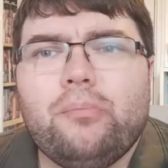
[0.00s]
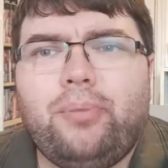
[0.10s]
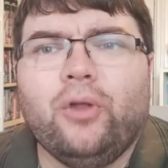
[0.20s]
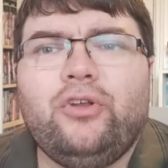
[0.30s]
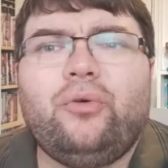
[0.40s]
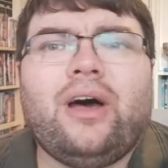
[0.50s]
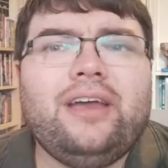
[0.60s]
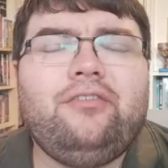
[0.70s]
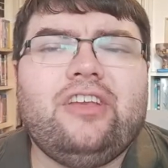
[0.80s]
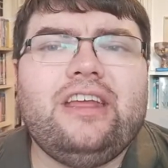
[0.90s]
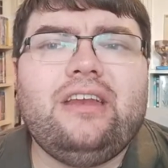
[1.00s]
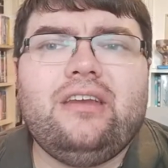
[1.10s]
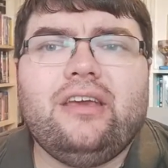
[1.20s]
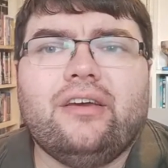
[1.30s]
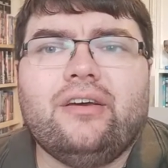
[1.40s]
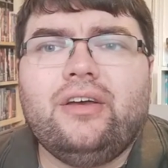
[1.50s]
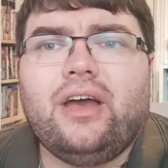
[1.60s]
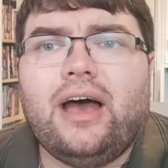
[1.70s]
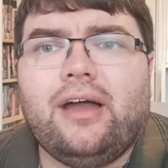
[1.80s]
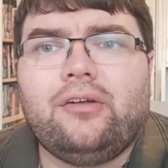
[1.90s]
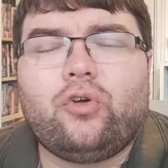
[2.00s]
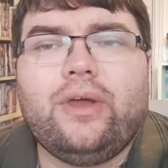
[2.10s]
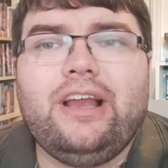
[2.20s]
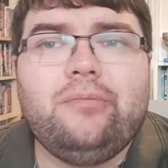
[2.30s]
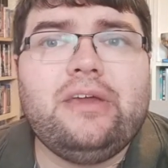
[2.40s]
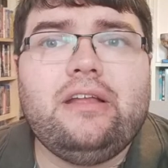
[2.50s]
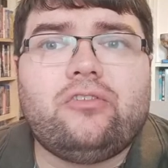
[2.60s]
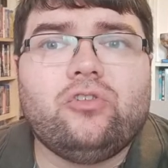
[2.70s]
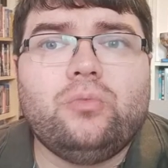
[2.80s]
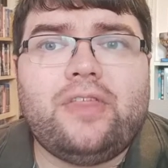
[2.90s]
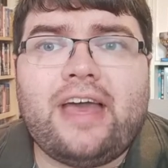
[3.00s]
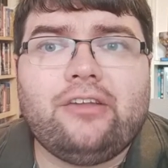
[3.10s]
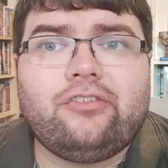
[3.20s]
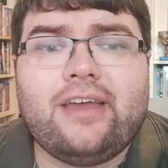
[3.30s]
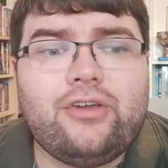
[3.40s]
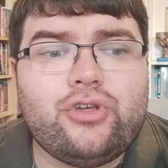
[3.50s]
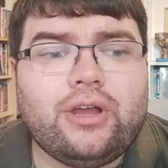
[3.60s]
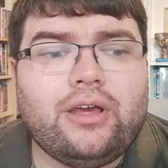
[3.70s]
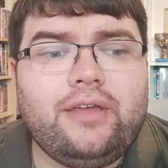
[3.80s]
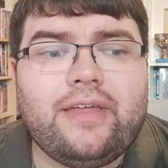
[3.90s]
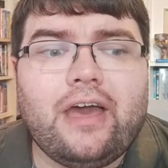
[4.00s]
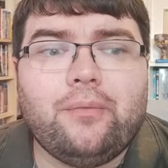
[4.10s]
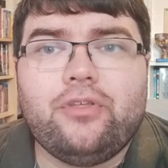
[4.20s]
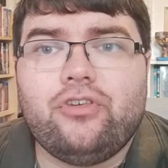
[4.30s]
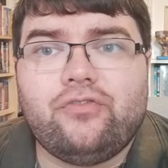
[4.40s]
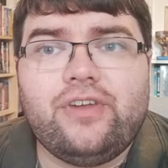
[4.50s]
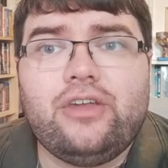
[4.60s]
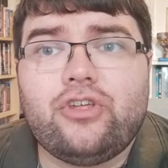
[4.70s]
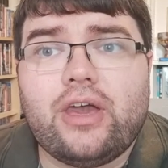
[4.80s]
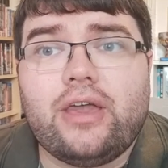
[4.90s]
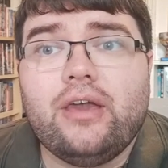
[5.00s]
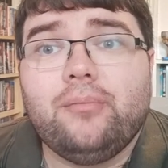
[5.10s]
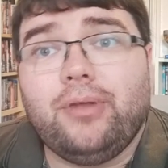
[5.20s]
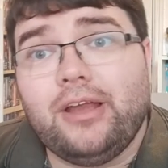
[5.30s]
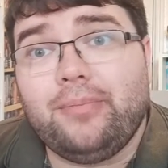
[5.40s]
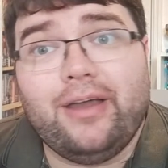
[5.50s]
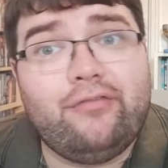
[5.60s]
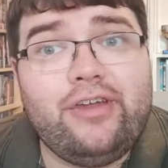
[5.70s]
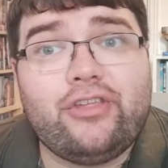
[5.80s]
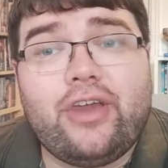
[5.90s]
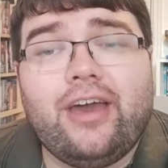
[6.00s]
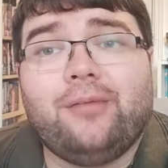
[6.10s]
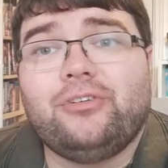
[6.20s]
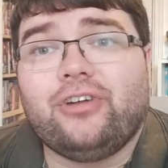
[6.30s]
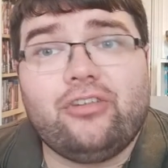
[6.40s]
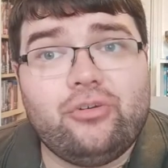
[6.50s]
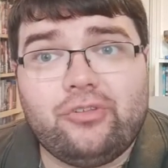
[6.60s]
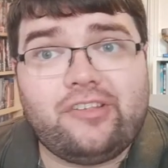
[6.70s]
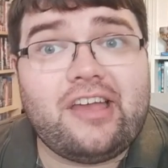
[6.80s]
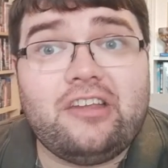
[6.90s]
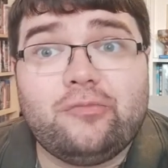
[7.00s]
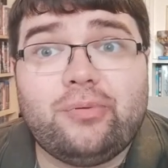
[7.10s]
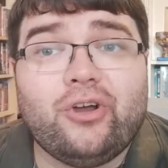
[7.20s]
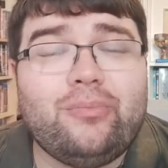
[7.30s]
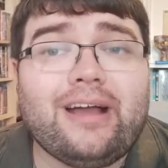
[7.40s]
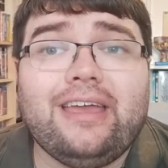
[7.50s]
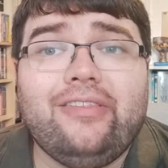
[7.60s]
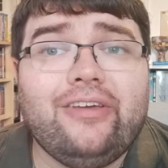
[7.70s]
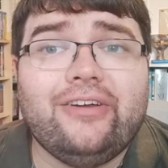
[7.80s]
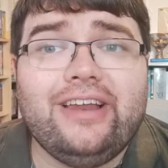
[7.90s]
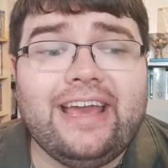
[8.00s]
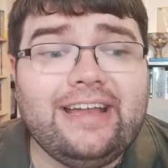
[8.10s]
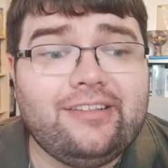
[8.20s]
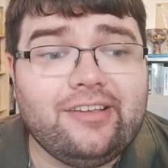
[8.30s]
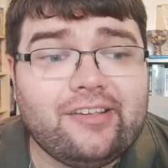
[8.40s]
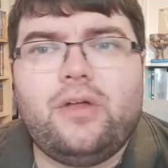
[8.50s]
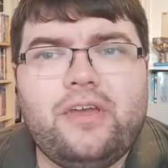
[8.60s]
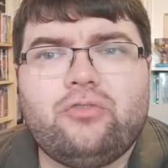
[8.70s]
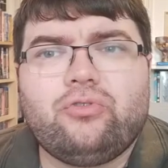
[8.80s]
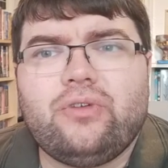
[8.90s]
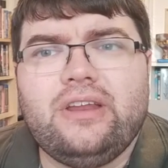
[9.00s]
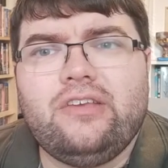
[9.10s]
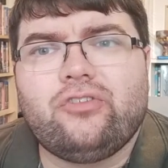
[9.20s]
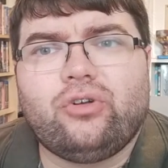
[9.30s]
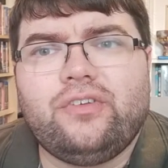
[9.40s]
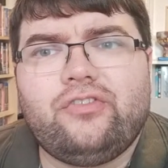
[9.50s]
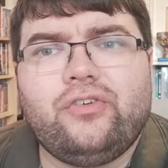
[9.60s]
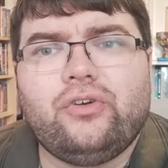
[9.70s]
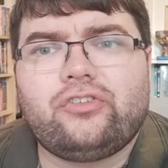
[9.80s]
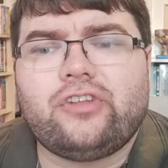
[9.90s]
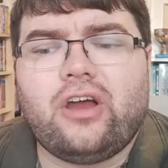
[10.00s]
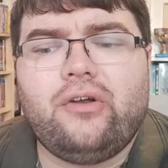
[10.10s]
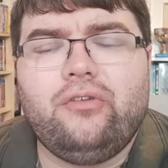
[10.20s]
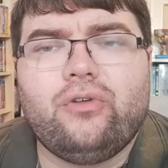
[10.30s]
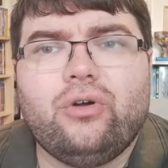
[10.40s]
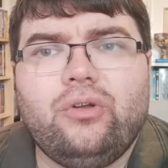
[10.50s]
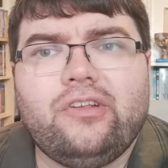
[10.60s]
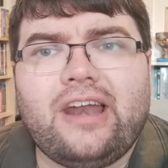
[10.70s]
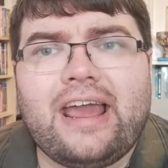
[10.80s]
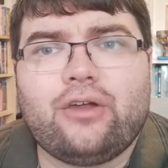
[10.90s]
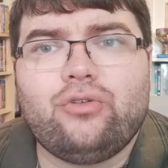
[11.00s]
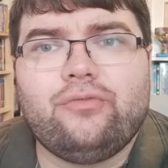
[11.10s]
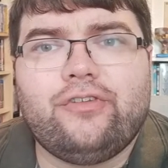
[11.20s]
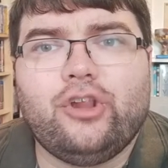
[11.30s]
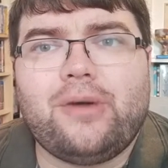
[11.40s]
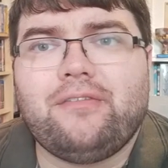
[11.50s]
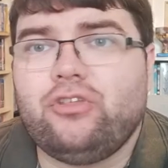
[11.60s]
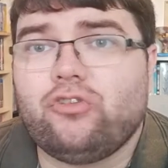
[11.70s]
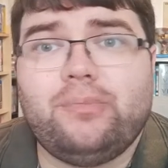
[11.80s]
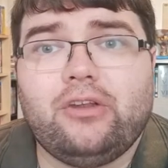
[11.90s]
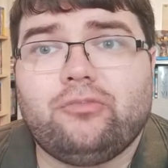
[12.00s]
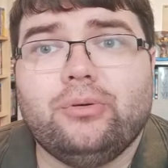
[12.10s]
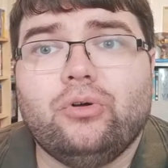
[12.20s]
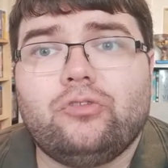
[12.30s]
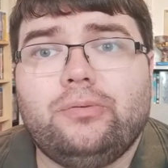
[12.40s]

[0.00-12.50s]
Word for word: Bond arrives in India and quickly meets up with Head of Station I there, which is Vijay, played by Vijay Armitage, who was a tennis pro back in the early 80s. And this was really sort of his first starring role in an action film, having just been a sports